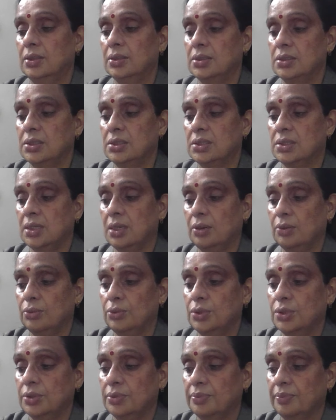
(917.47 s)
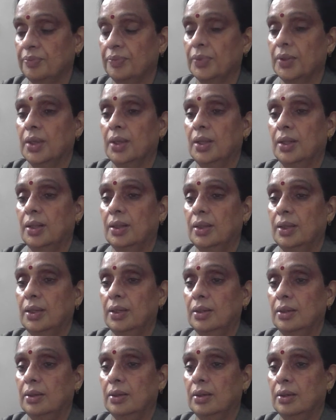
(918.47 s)
sound.
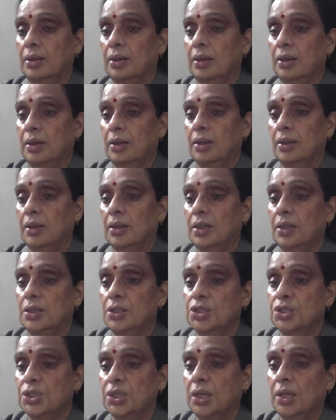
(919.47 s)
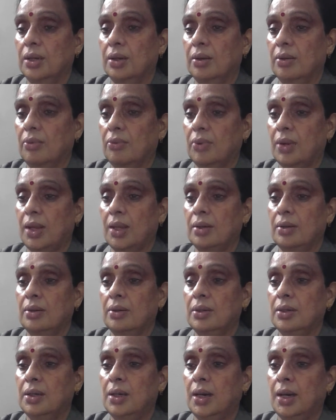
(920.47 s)
Then she ran
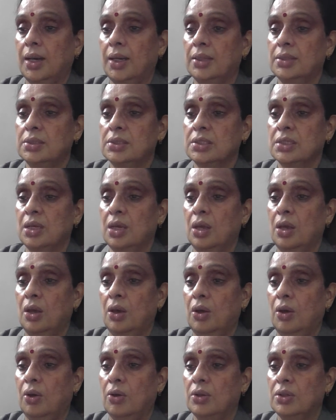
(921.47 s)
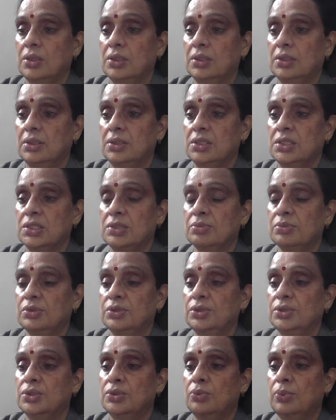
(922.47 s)
her hands on the
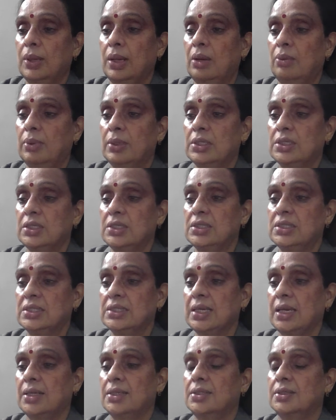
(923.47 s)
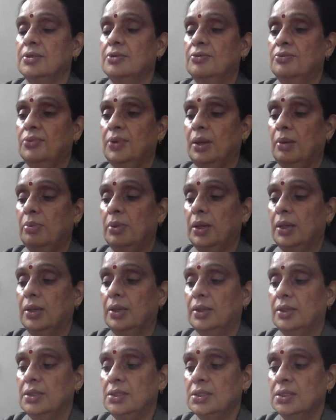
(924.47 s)
smooth velvety satin fabric.
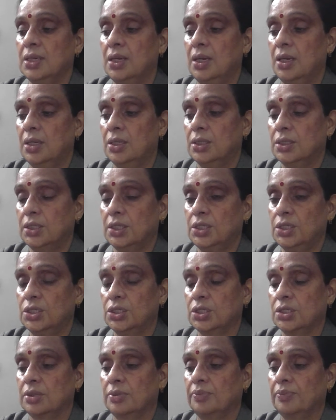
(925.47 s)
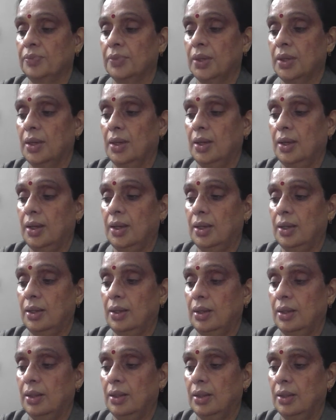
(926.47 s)
It is touch.
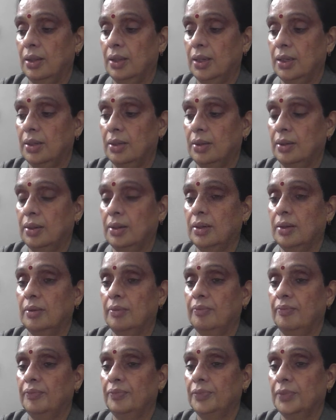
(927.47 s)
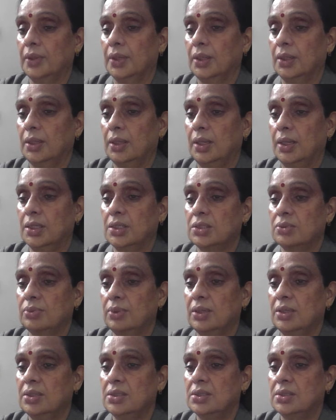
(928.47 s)
And then the next
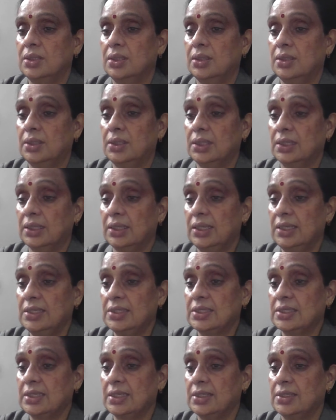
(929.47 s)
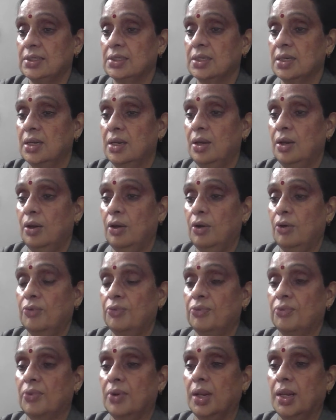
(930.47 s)
one is the earthly scent of
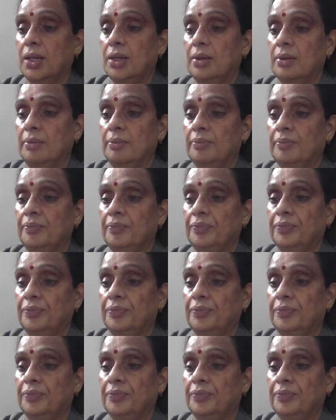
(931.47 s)
rain